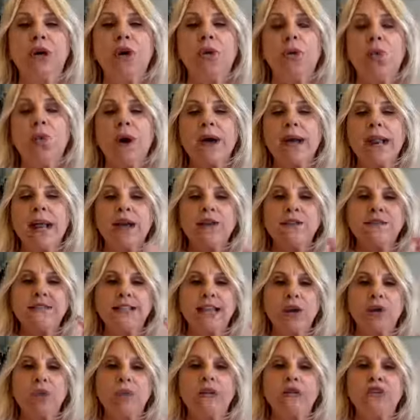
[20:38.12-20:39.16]
What else
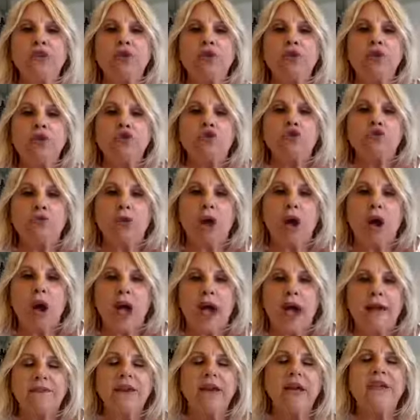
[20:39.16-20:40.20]
can we do to
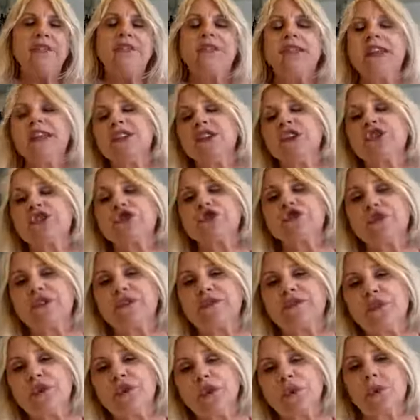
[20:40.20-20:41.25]
drive the industry
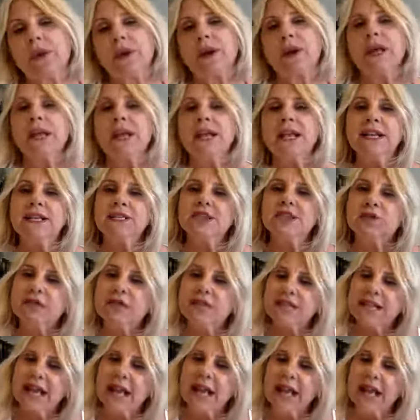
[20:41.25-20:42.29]
forward? So
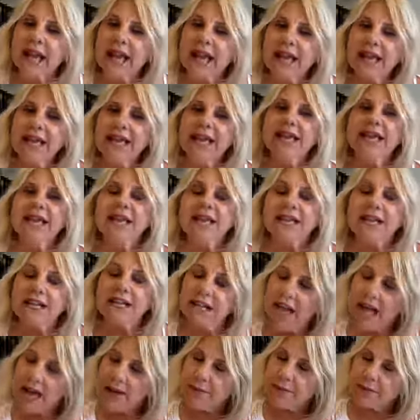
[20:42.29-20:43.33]
today,
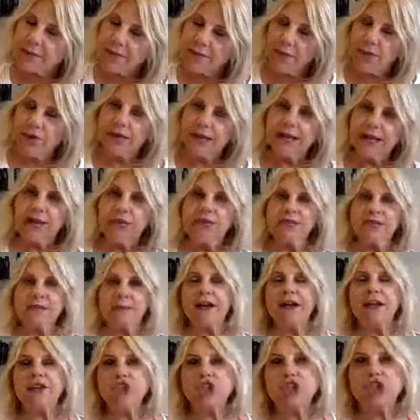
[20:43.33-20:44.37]
Glamifornia was
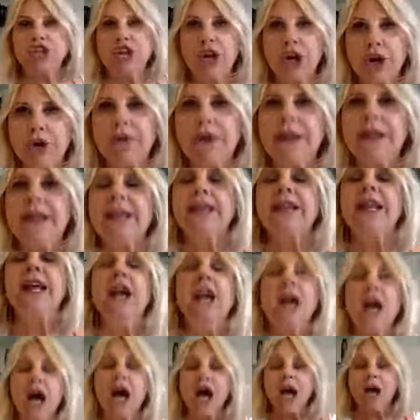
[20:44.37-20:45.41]
about sharing
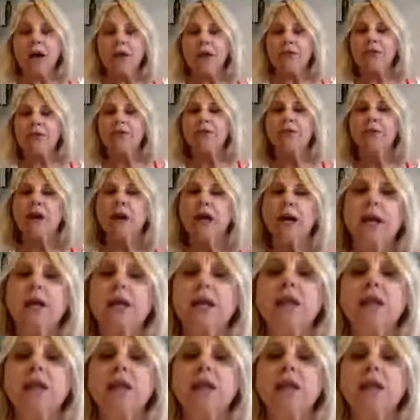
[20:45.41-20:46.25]
the